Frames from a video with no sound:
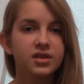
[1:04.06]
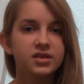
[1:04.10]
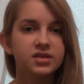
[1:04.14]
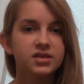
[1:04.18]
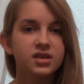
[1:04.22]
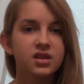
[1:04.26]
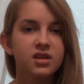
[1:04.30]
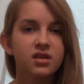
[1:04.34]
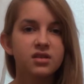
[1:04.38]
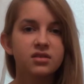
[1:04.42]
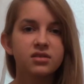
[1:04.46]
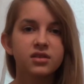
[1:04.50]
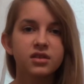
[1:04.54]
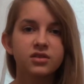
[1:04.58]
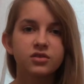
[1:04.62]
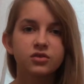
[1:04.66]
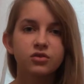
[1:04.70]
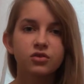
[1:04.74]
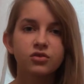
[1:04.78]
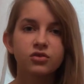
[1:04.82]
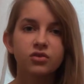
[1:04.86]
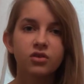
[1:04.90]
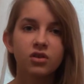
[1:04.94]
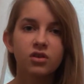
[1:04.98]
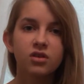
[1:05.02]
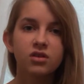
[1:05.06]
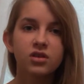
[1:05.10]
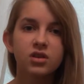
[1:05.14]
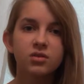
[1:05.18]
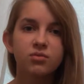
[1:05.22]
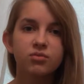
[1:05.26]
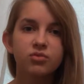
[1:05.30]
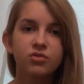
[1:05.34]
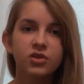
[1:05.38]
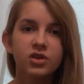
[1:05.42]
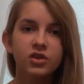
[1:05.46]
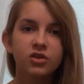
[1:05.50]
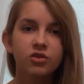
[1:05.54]
us that not only
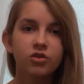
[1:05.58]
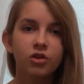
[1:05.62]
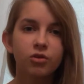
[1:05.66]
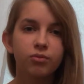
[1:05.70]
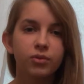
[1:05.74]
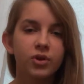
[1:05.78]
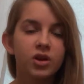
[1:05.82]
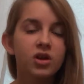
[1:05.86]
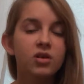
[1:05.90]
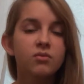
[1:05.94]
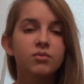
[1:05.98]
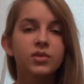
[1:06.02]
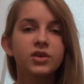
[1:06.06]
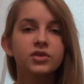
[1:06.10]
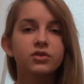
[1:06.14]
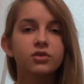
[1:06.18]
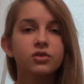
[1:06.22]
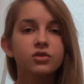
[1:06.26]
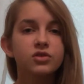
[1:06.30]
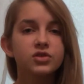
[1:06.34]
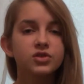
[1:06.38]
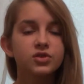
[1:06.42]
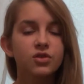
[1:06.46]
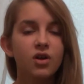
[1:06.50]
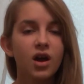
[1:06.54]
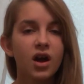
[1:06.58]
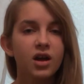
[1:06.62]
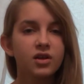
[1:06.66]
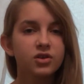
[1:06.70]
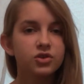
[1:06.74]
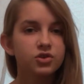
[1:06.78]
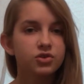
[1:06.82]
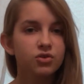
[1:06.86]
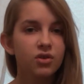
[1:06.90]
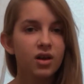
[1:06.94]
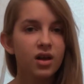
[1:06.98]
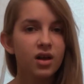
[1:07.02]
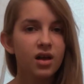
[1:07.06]
bring hope, but also
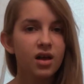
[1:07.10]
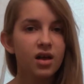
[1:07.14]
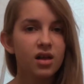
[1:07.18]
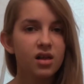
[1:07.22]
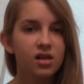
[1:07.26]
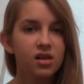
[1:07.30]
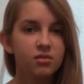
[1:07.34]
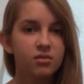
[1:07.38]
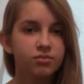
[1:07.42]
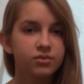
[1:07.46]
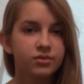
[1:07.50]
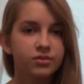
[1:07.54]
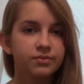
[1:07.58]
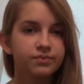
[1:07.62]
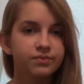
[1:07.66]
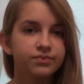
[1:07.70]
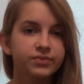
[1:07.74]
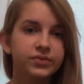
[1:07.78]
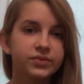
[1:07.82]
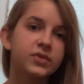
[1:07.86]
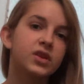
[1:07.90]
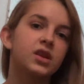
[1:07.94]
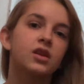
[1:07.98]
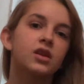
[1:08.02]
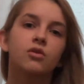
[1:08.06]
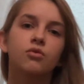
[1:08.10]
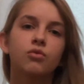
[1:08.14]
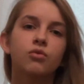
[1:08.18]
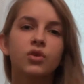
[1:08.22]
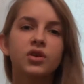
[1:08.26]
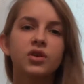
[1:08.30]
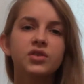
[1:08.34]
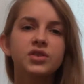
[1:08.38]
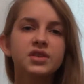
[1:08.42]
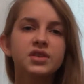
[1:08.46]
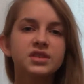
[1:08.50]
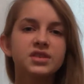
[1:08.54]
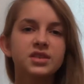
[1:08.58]
actual help.
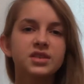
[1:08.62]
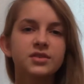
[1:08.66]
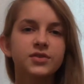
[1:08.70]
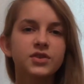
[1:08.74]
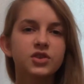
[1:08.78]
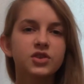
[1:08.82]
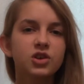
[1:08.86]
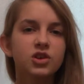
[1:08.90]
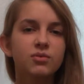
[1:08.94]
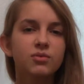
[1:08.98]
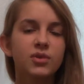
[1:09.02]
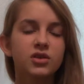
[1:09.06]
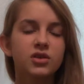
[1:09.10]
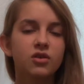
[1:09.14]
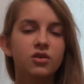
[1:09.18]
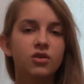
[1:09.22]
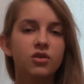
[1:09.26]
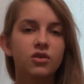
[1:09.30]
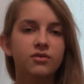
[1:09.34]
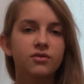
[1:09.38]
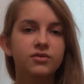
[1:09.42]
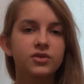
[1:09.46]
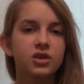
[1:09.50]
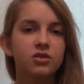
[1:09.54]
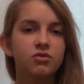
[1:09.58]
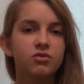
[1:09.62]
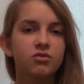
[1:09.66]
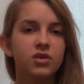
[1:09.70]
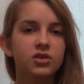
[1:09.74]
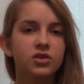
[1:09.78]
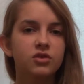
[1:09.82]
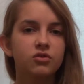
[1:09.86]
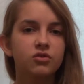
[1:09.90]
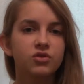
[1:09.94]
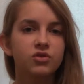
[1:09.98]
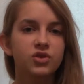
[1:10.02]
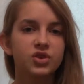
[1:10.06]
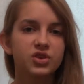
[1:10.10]
What is the phenomenon of the Great
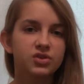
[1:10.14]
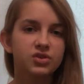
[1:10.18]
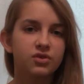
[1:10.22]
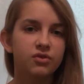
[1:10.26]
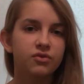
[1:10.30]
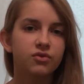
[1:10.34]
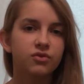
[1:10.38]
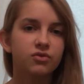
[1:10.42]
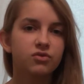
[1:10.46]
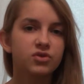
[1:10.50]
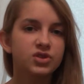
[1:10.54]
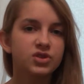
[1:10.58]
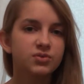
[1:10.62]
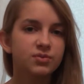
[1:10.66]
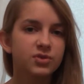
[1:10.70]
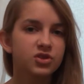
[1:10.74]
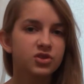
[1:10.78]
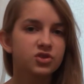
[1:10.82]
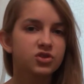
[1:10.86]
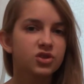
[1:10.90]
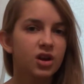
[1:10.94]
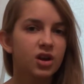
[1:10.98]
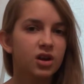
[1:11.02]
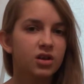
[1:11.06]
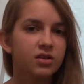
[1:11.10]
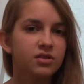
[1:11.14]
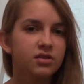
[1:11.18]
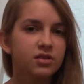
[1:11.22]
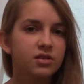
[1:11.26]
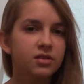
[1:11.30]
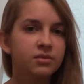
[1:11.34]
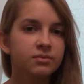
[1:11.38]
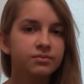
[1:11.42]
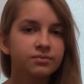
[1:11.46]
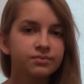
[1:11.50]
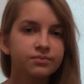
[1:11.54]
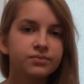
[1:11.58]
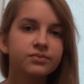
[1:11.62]
Orchestra of Christmas
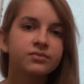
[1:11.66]
Charity?